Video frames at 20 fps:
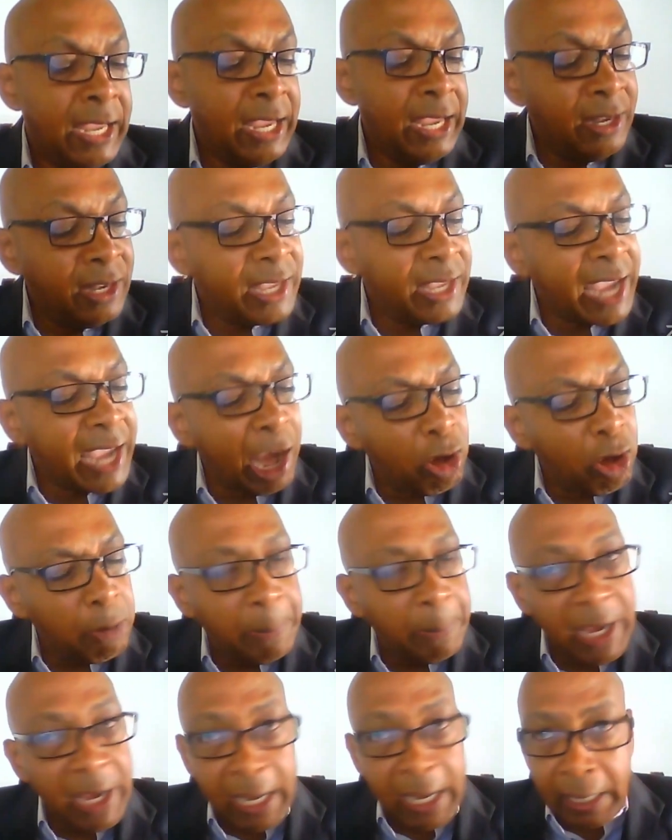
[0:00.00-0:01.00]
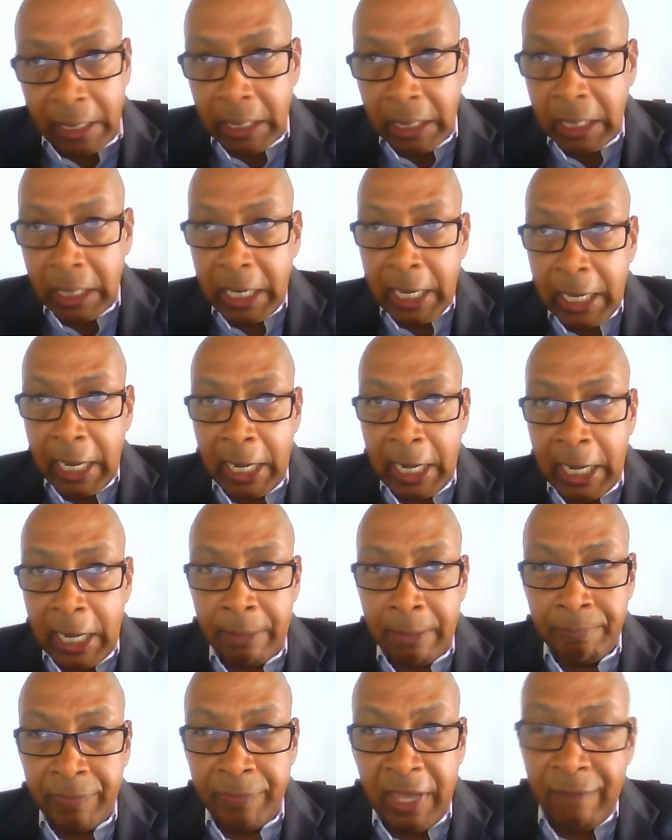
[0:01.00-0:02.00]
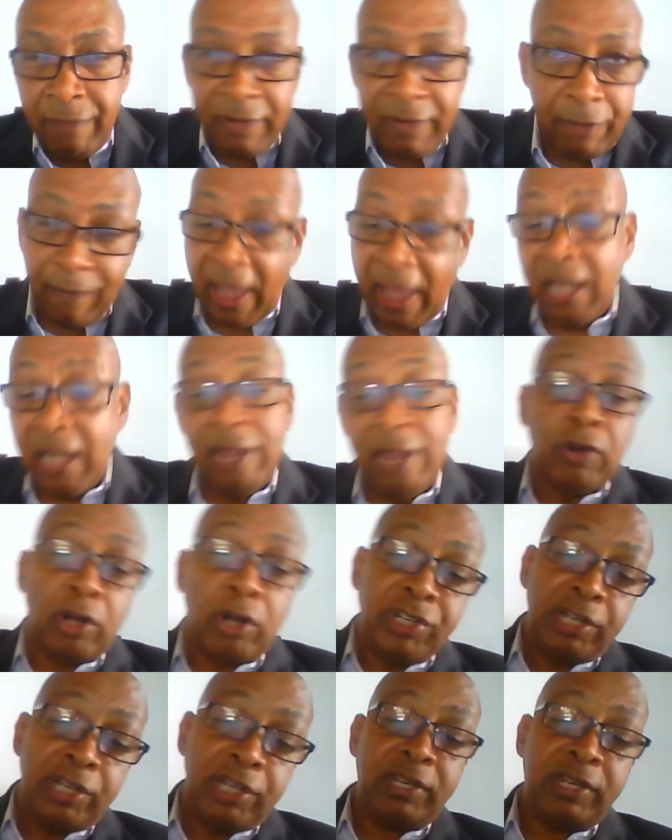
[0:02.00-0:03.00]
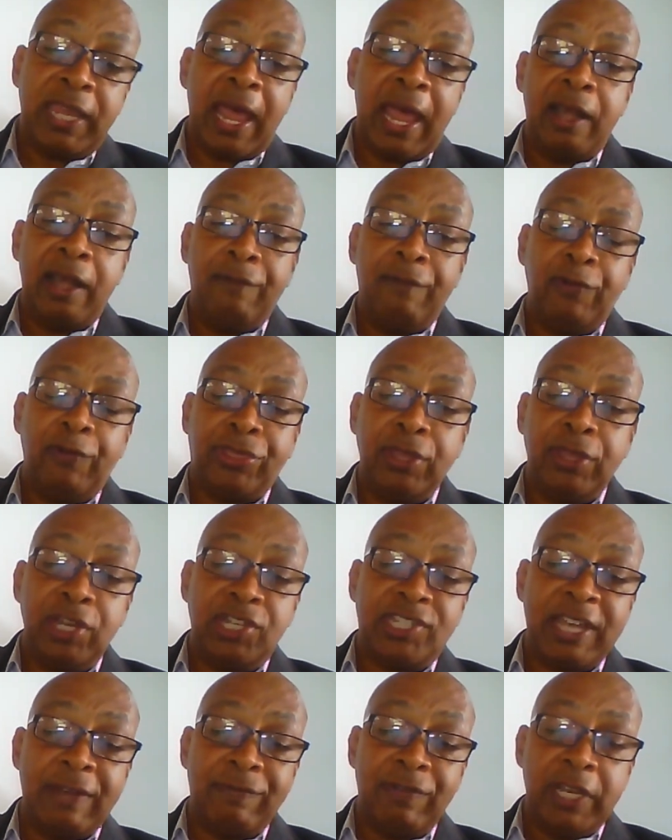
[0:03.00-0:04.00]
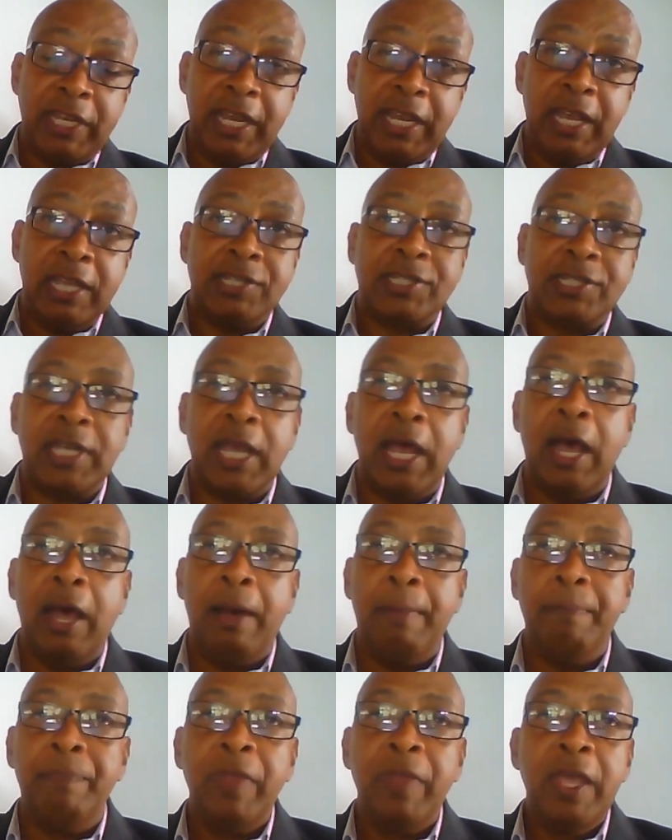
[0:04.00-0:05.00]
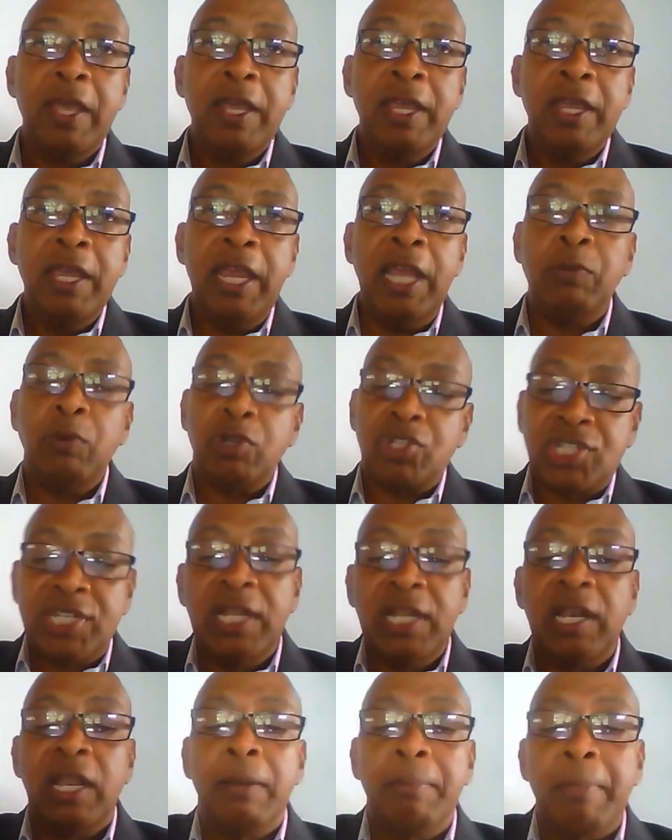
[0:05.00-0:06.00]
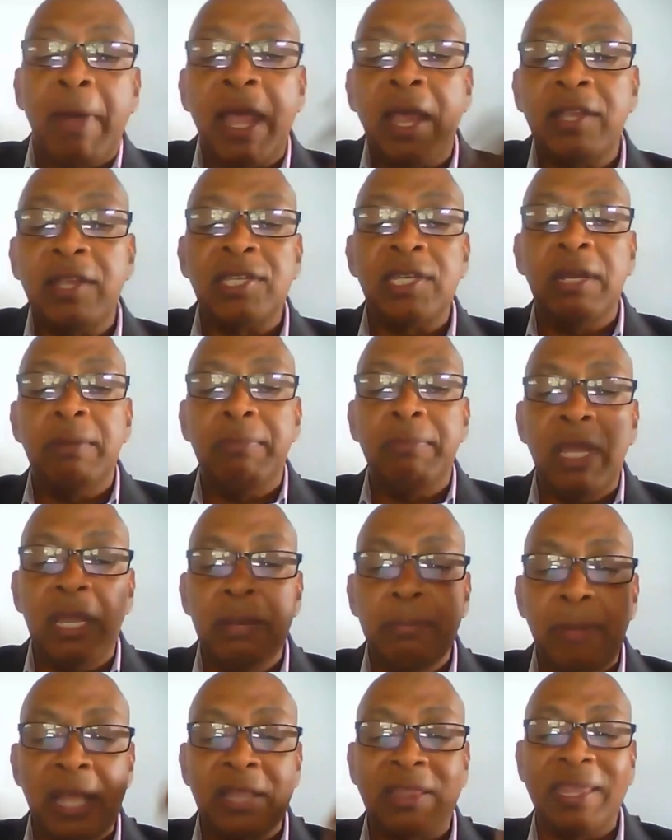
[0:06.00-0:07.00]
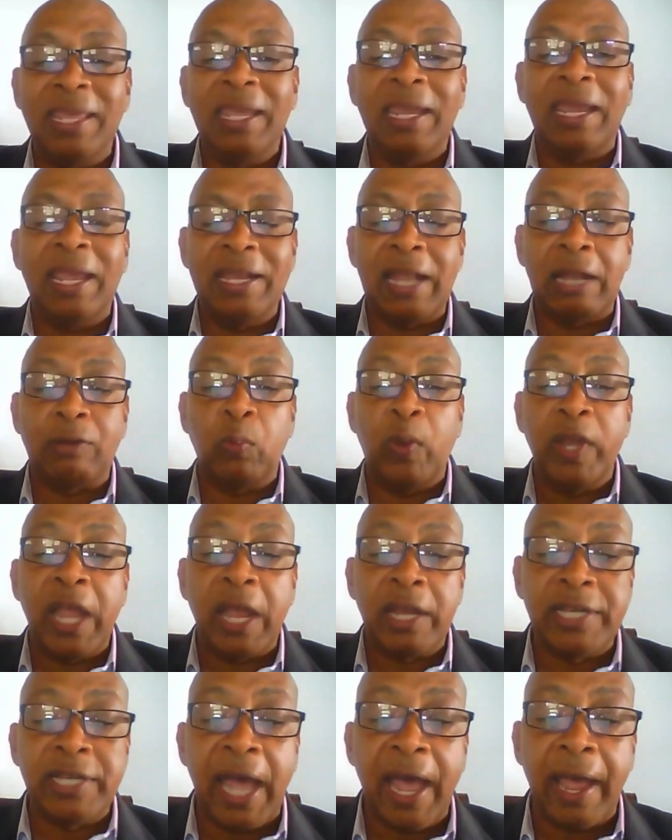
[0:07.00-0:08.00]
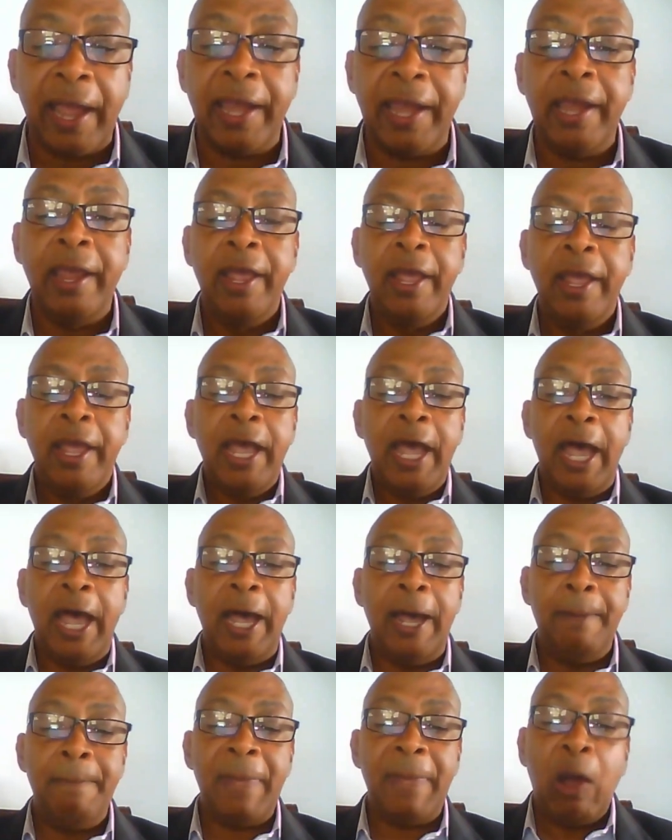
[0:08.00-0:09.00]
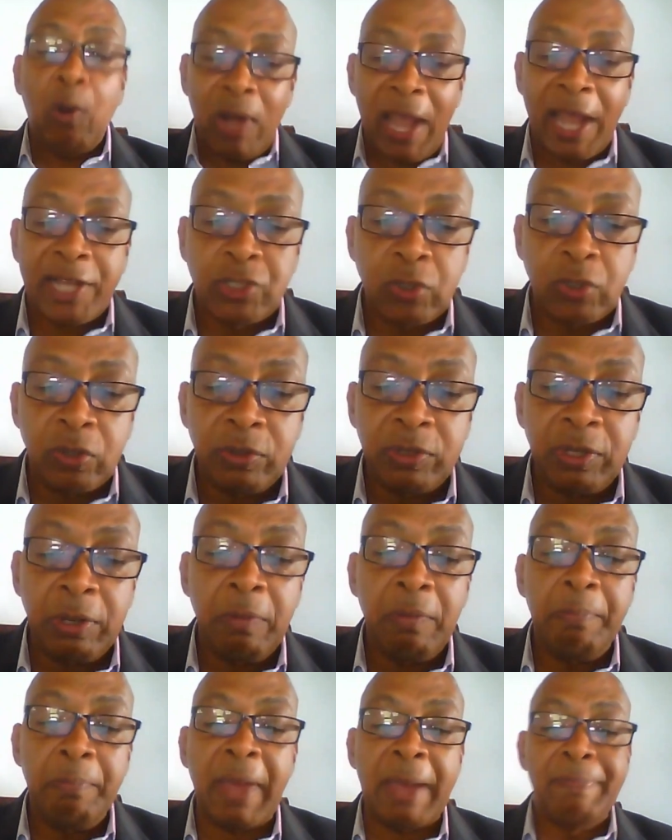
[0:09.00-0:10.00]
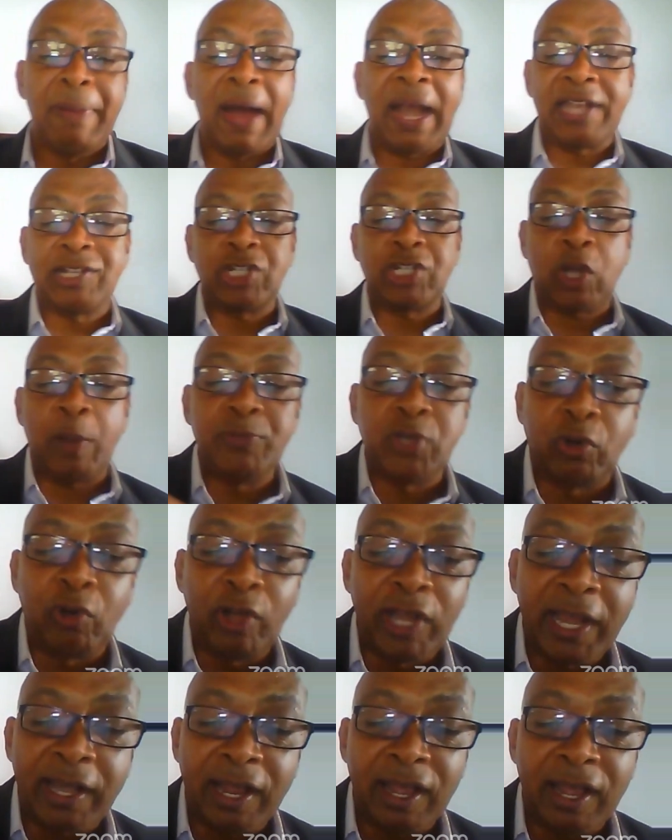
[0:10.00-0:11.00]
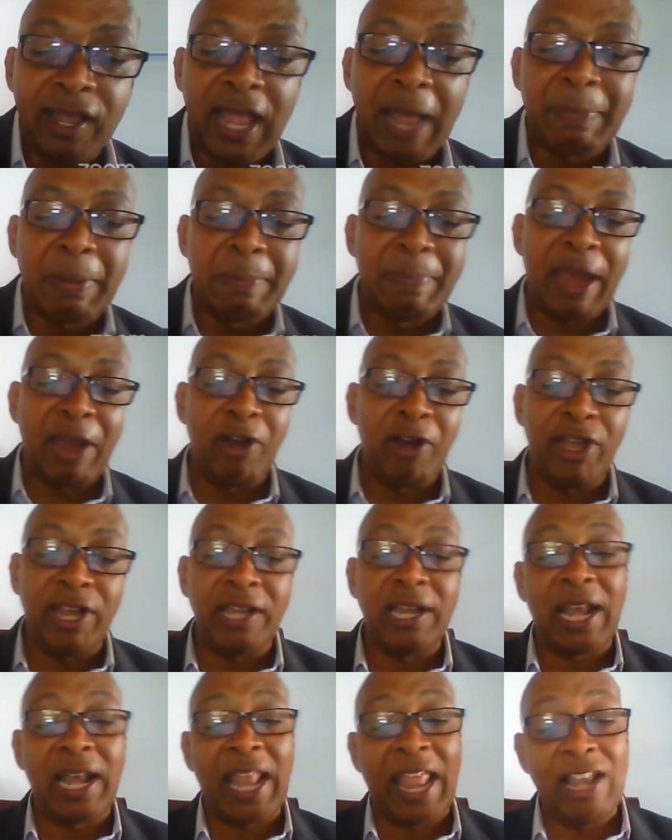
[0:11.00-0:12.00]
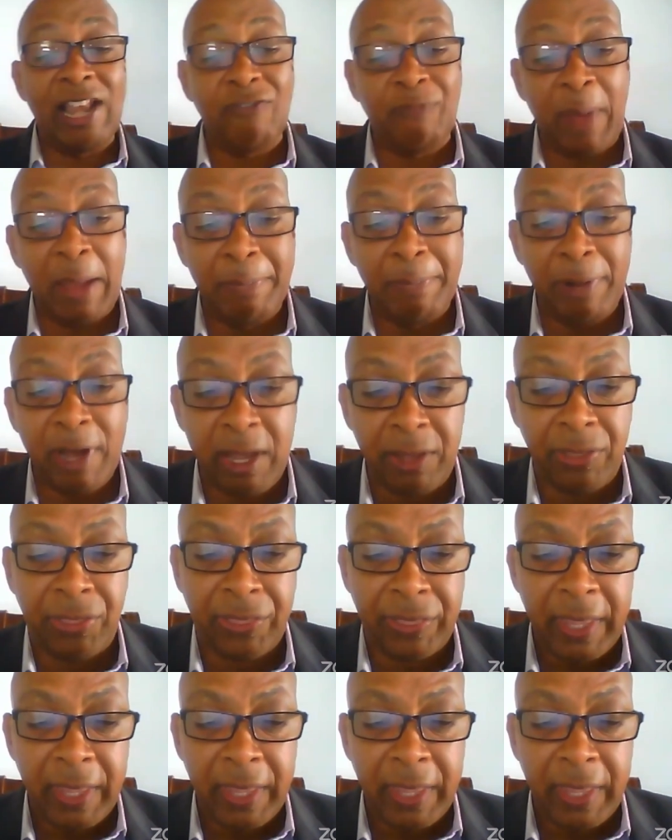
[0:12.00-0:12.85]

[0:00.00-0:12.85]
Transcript: In the Caribbean, even if I lived out in Canada for 37 years, it was still in my thinking that when I die, I would like my body to come to Grenada and be buried in the land of my birth.